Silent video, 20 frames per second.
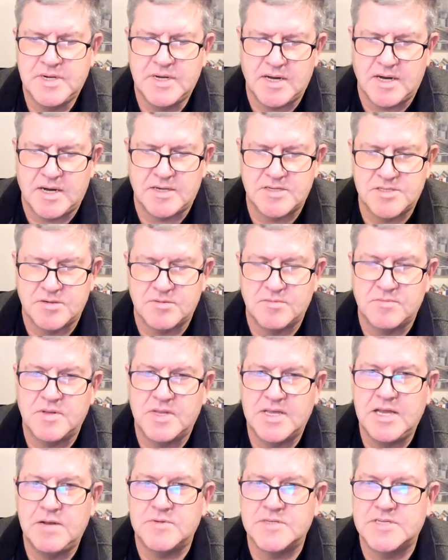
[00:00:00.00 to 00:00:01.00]
Uh, so
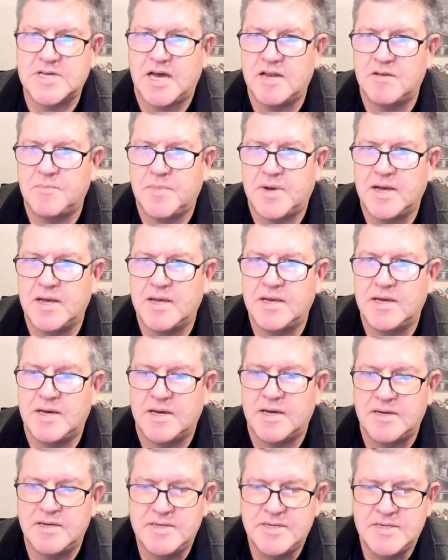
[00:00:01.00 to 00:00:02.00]
lean was kind of my
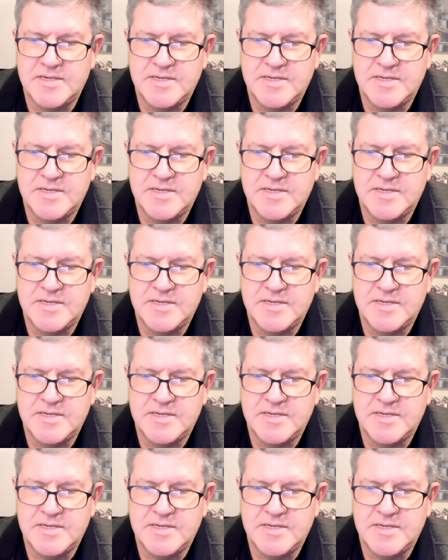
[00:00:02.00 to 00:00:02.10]
uh,